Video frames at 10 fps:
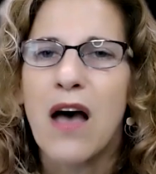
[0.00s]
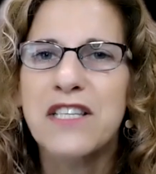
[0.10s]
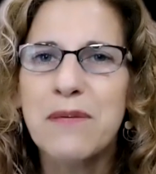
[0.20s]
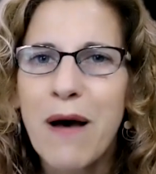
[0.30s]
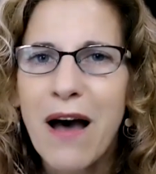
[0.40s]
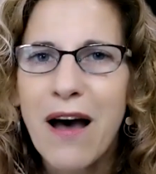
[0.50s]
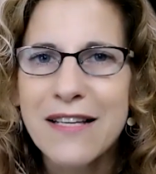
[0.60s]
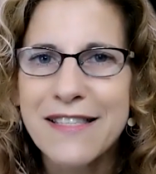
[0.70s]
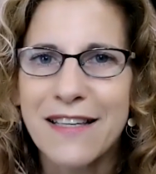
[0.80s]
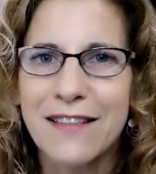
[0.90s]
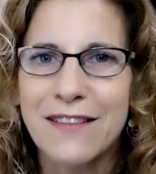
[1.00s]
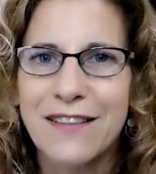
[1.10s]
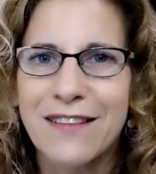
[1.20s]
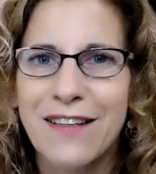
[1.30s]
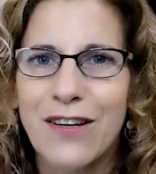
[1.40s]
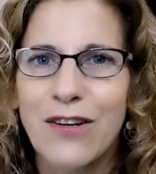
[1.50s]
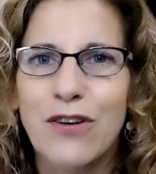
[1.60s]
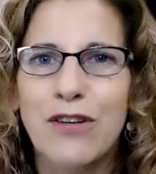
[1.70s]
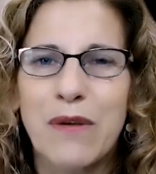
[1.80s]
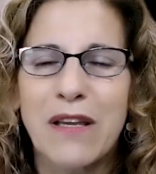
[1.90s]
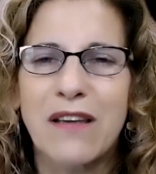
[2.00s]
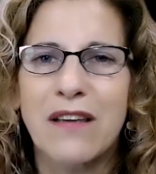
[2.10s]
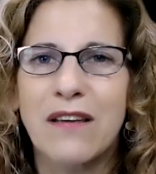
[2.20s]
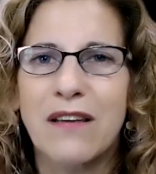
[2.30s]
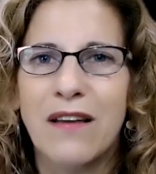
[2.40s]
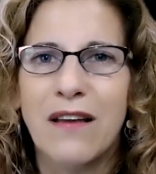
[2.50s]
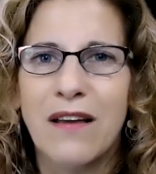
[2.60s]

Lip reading: A deposit could be